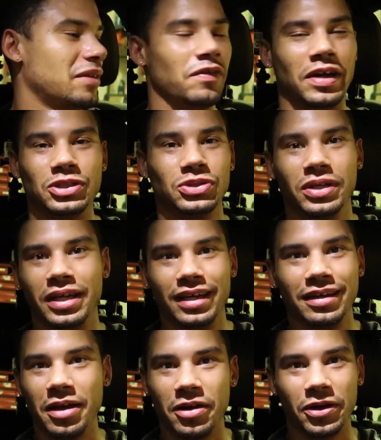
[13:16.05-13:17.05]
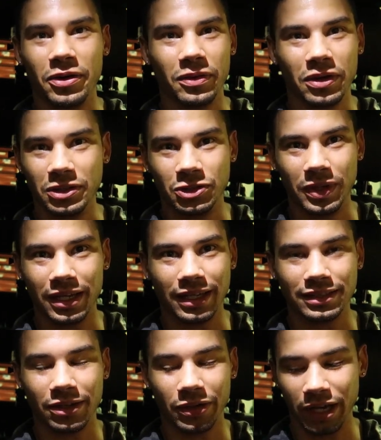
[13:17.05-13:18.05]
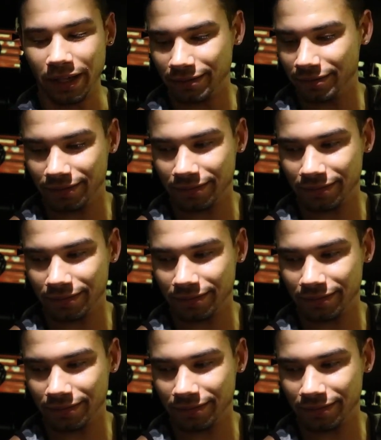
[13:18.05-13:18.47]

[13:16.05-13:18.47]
eventually, I don't know, one of these weekends I'll get